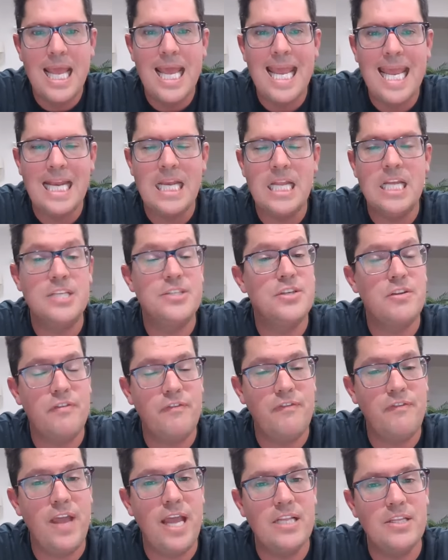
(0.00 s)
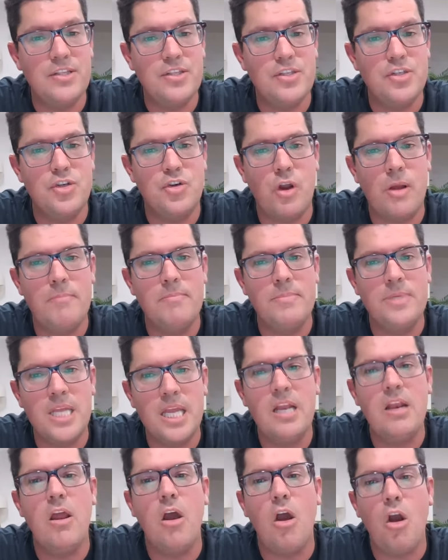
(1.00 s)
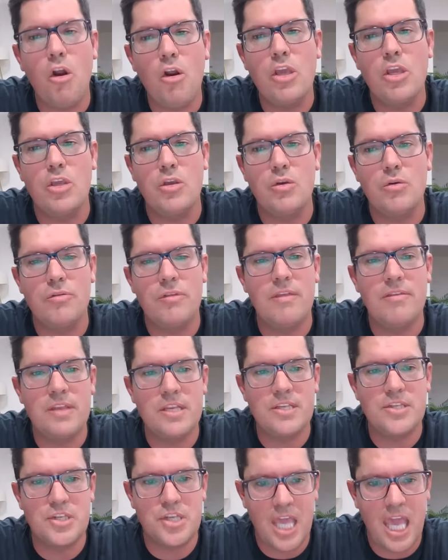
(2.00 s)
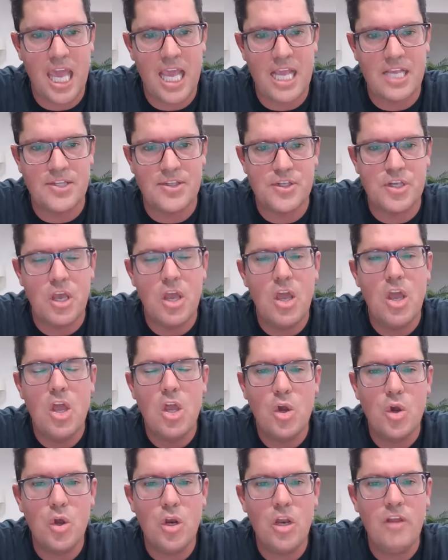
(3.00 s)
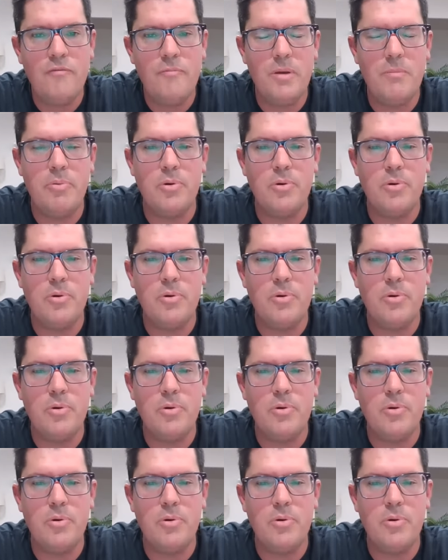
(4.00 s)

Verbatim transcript: In his defense, Trump did argue that this case could have been